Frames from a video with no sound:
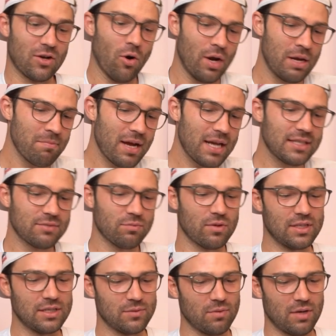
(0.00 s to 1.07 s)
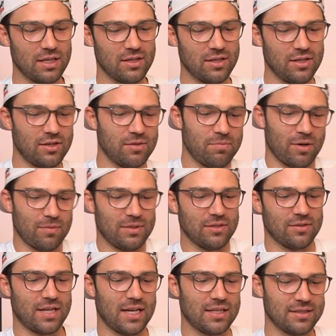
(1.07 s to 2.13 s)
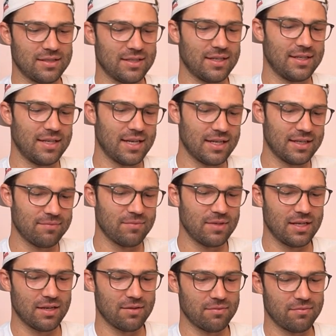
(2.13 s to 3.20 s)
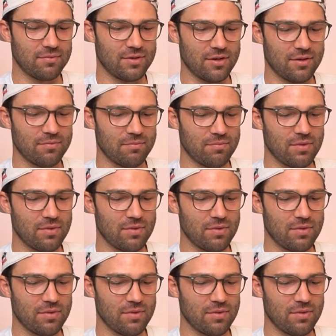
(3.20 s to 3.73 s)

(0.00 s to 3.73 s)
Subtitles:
Coinbase is one that you could probably look at and say, yeah, you know,